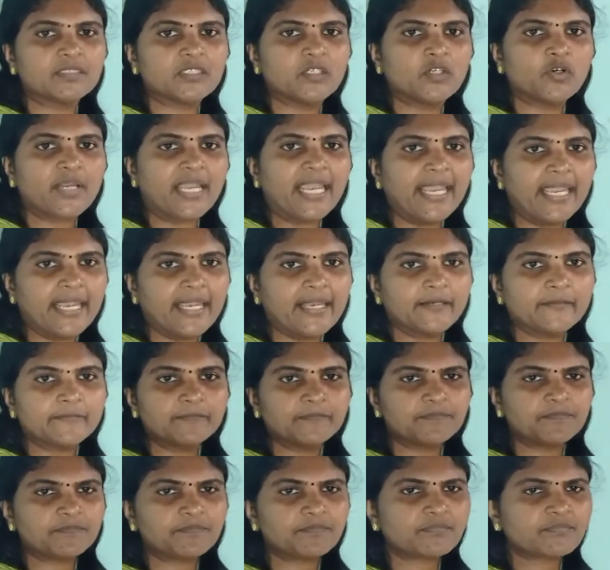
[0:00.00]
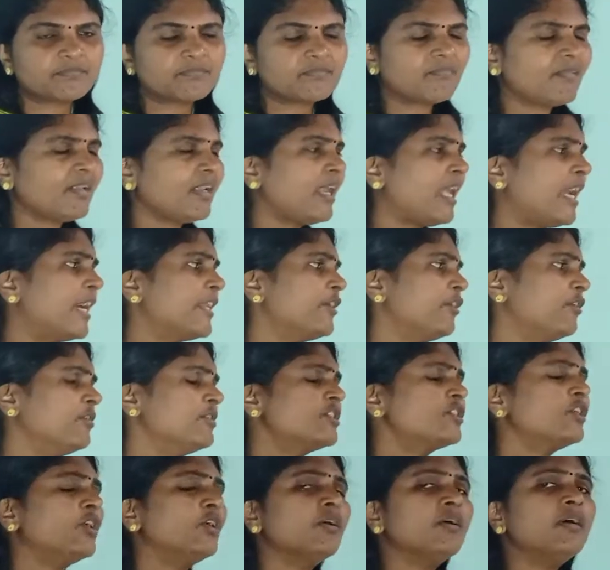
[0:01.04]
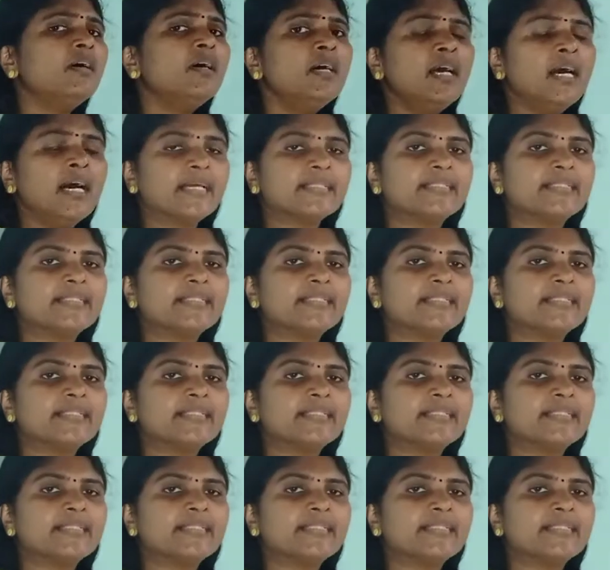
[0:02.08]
Okay. And also